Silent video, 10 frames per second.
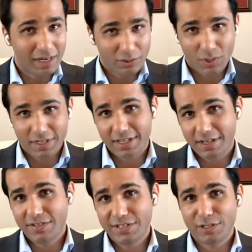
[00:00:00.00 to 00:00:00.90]
While
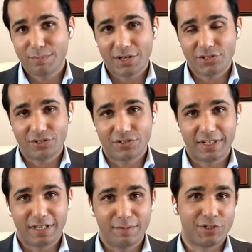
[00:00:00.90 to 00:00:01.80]
quantitative easing
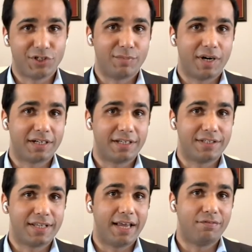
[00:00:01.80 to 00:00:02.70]
measures in emerging
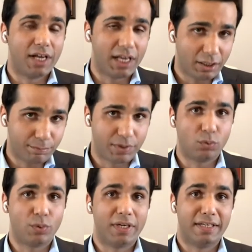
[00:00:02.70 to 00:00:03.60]
markets have helped
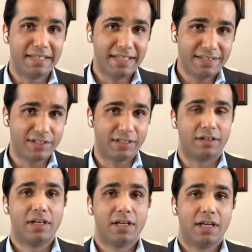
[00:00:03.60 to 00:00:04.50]
in
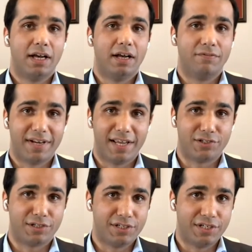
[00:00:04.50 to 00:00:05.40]
easing uh,
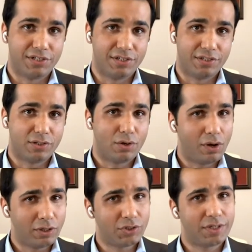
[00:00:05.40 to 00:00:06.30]
financial conditions, they
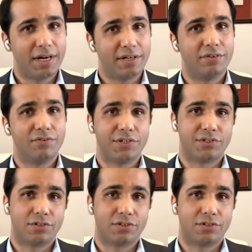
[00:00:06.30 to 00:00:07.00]
also carry the